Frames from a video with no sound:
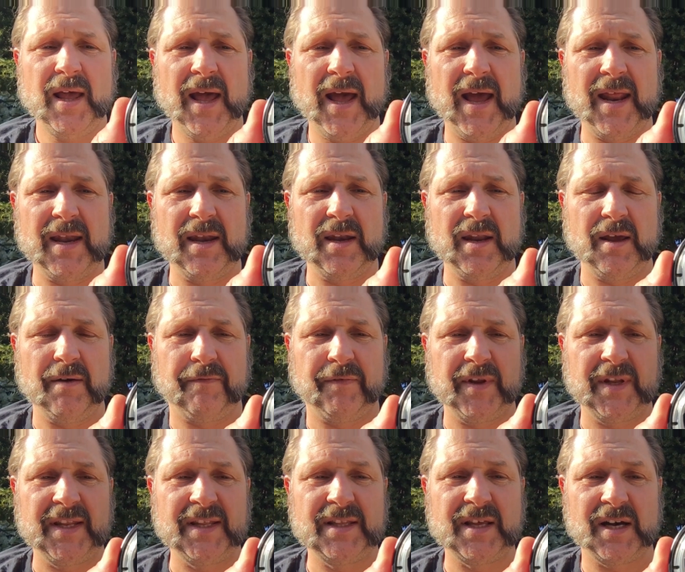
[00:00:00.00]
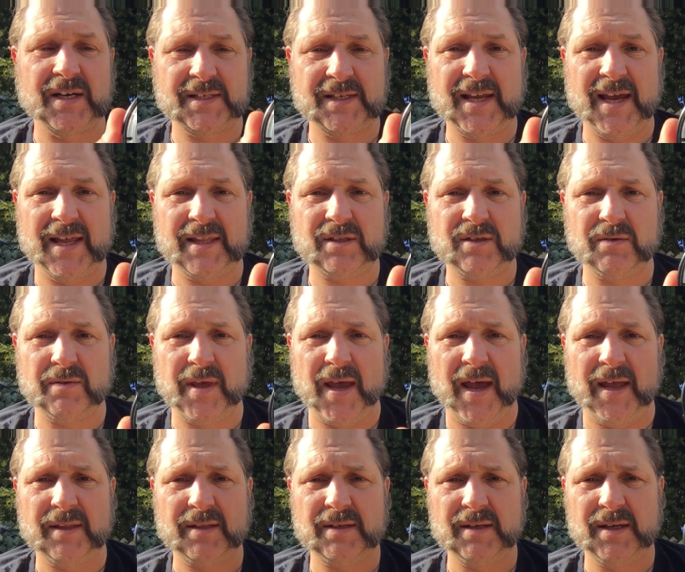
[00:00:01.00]
and if it does get to
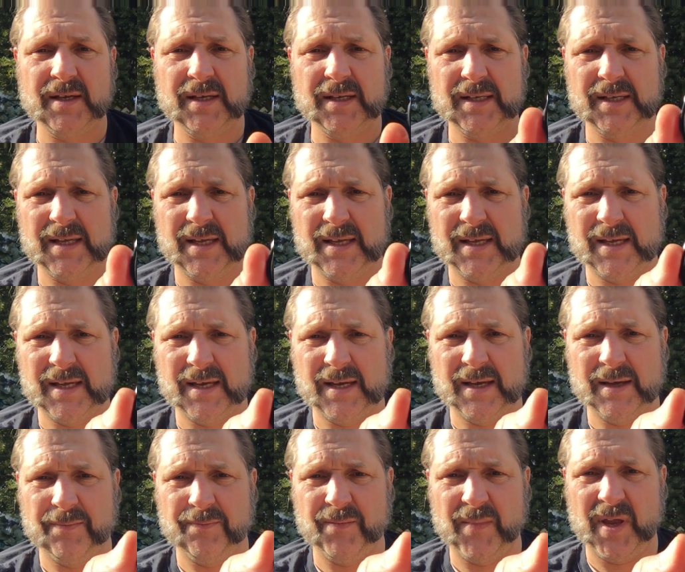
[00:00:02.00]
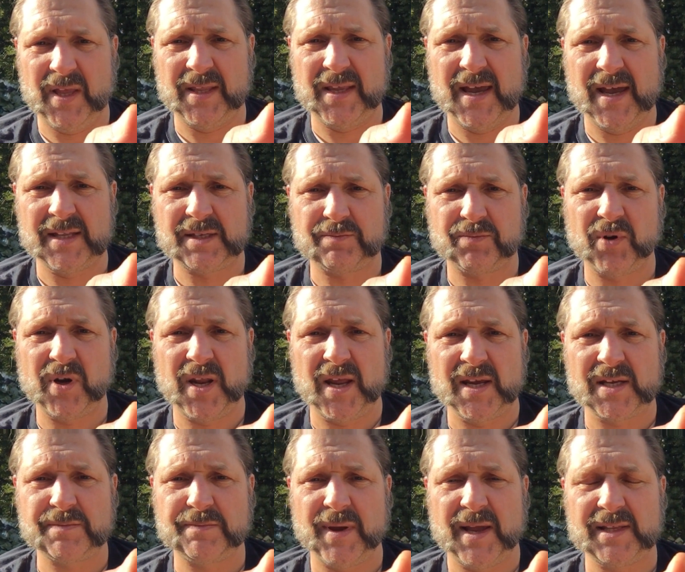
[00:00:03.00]
that, it gets pretty
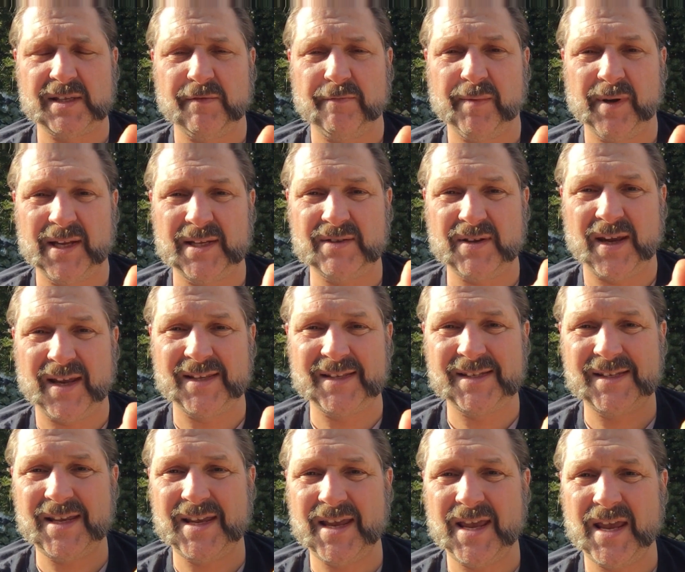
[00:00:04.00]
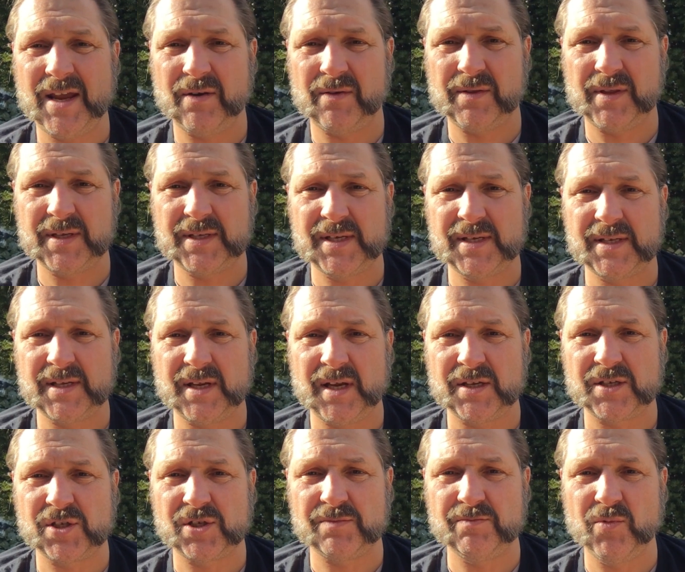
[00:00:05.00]
expensive. But as you can see here, this is a
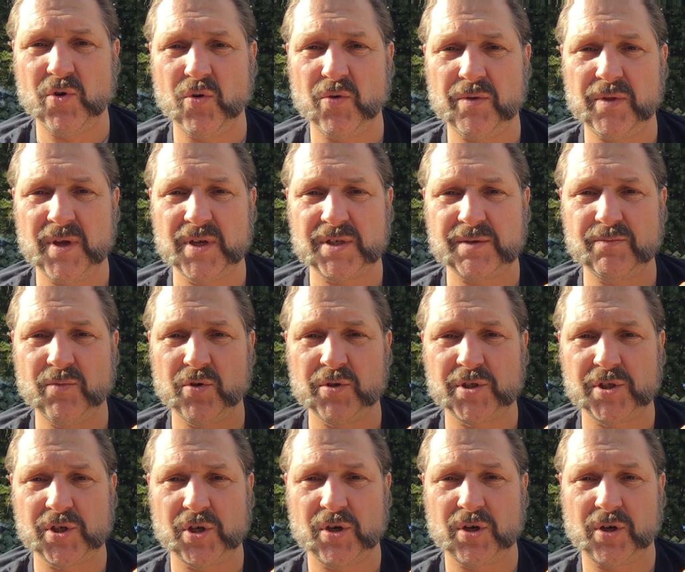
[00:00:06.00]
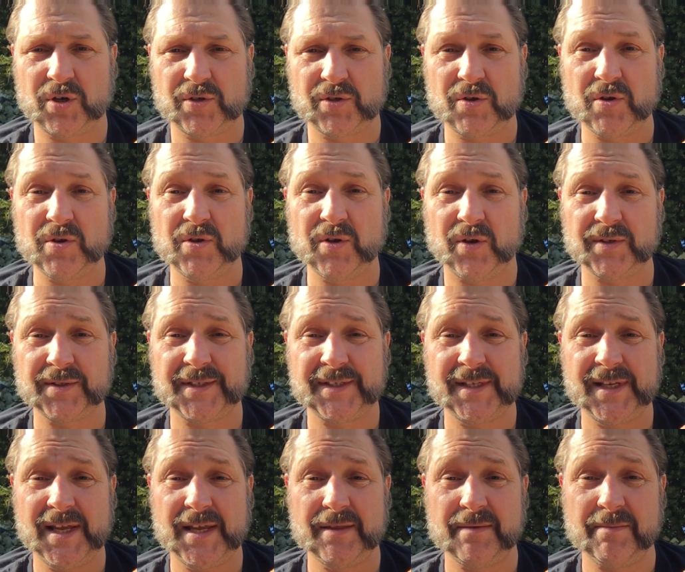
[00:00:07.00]
smooth circle, so you don't
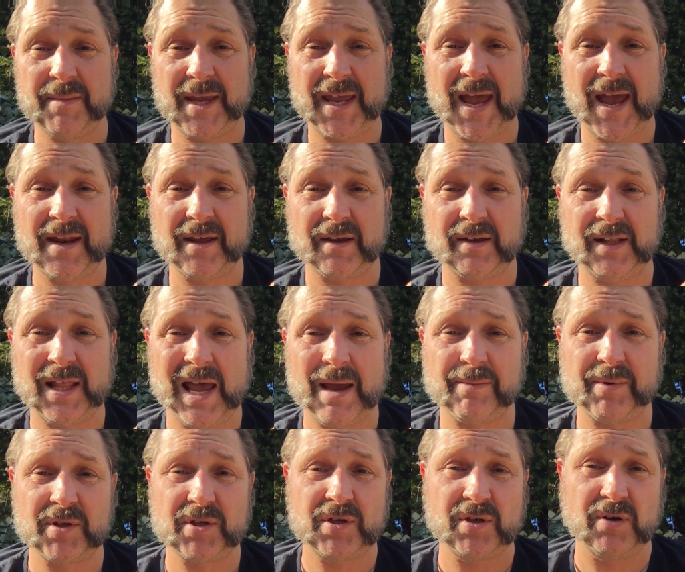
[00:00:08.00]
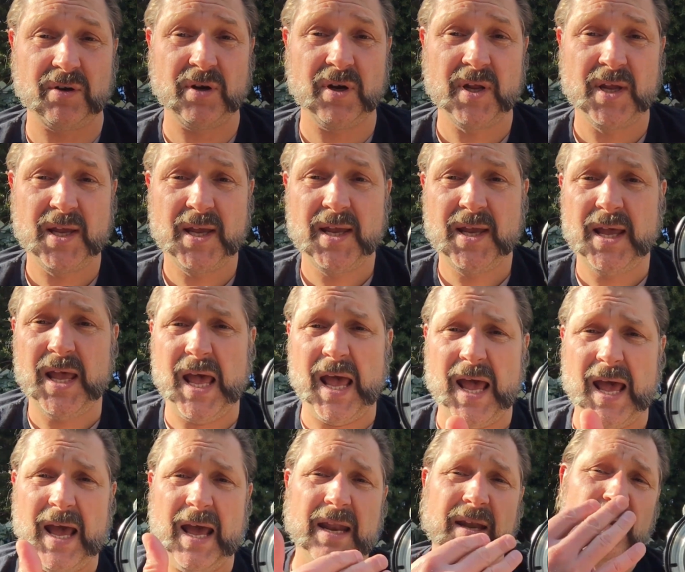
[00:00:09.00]
see the mechanical aperture,
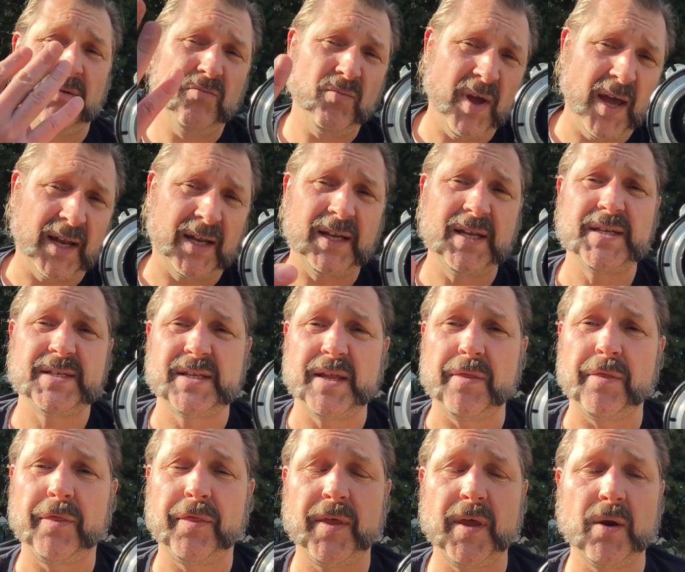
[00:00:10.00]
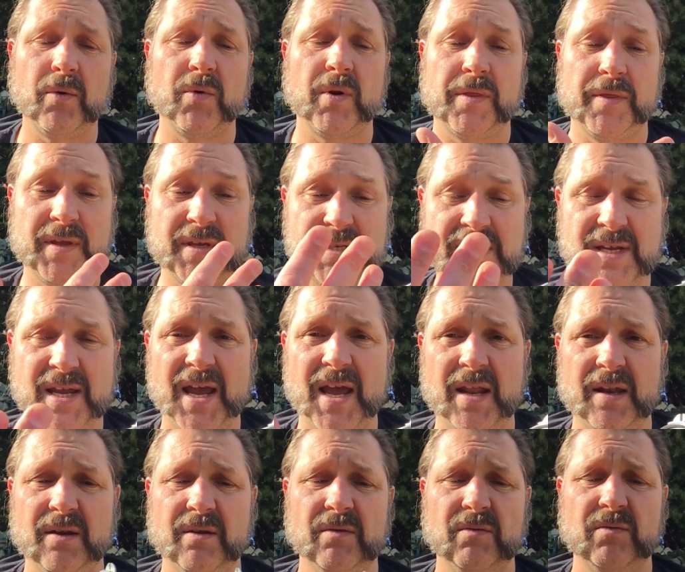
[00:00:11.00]
and at least in theory this
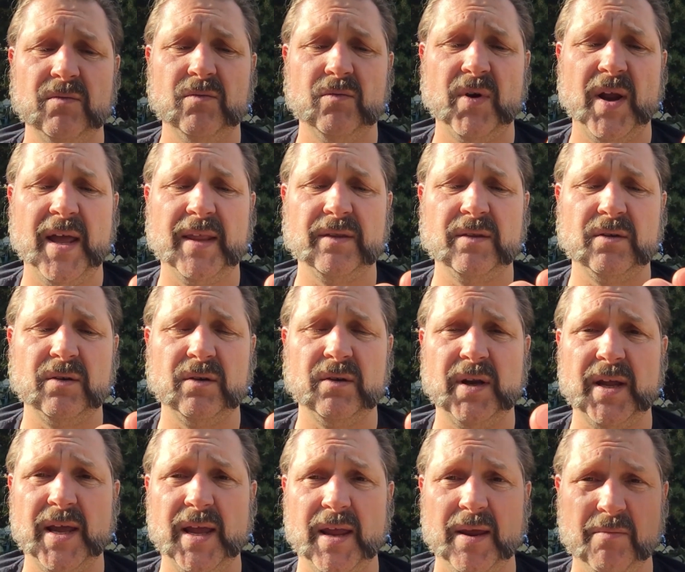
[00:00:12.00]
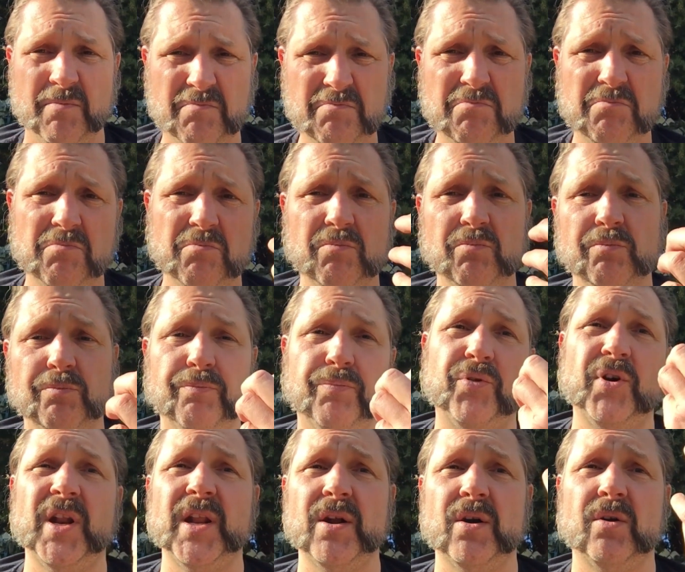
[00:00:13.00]
can render a
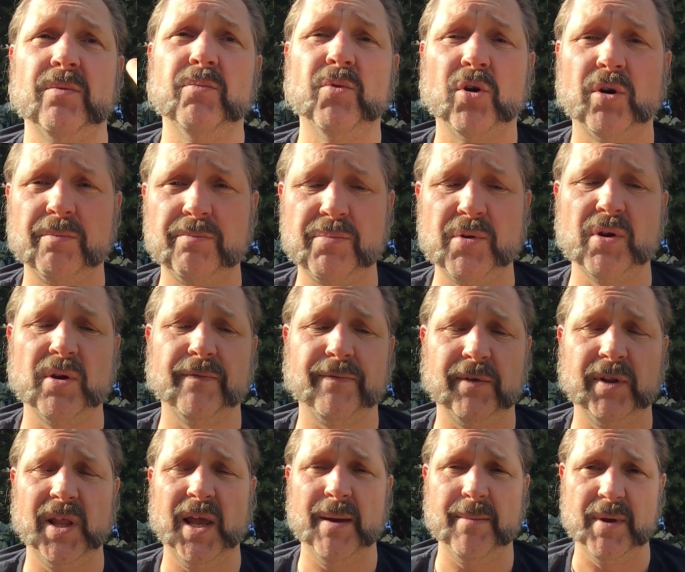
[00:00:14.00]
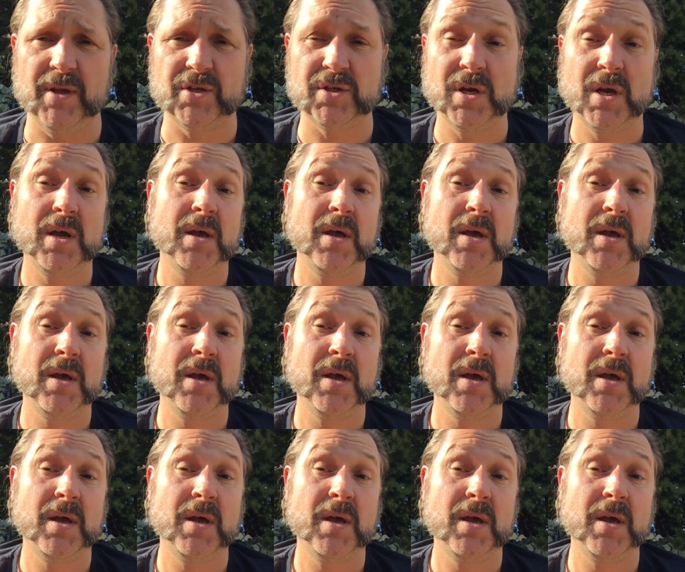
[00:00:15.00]
prettier, more beautiful image.